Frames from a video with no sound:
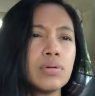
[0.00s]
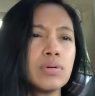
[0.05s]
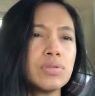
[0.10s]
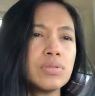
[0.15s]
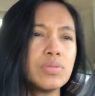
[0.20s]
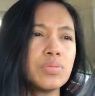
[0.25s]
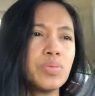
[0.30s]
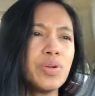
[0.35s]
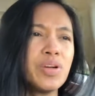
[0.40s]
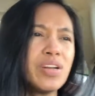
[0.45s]

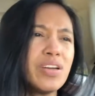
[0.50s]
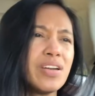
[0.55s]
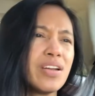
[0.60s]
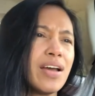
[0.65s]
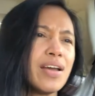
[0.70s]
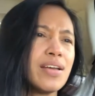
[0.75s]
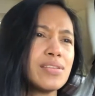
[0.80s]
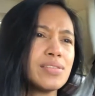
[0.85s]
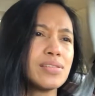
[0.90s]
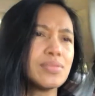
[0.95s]
It's a pretty
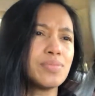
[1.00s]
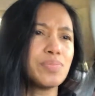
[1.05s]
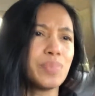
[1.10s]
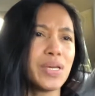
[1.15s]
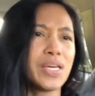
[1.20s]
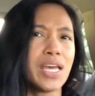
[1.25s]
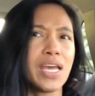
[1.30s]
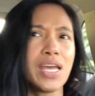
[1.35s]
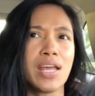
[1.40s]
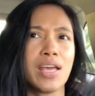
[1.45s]
nice
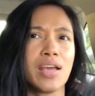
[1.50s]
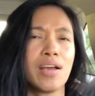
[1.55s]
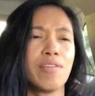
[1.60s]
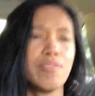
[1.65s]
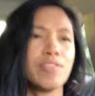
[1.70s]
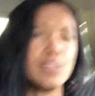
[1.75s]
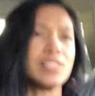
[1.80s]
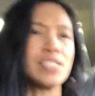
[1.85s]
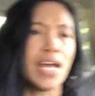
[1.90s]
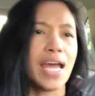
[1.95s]
beginning
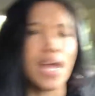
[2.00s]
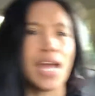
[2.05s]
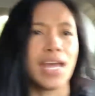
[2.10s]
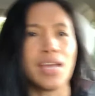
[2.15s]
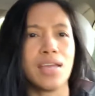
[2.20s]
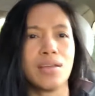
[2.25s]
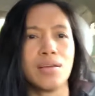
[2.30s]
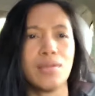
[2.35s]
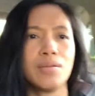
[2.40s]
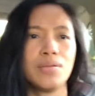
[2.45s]
of the
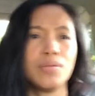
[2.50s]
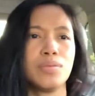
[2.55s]
day.